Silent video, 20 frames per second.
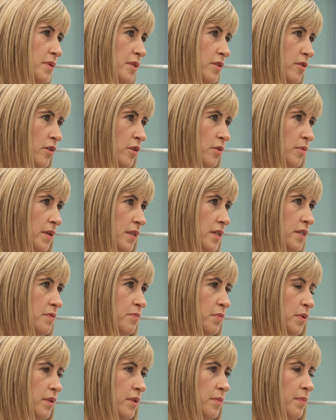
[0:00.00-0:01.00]
must always
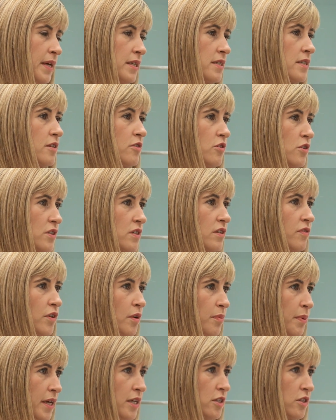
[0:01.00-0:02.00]
put the best interests of their
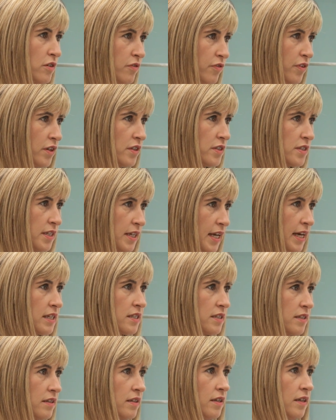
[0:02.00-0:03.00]
patient first and
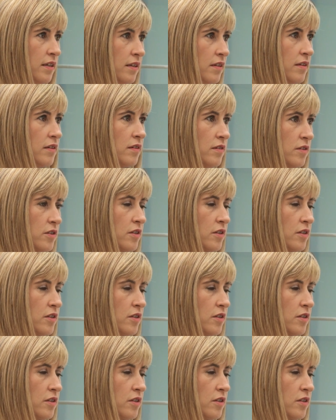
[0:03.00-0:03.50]
act in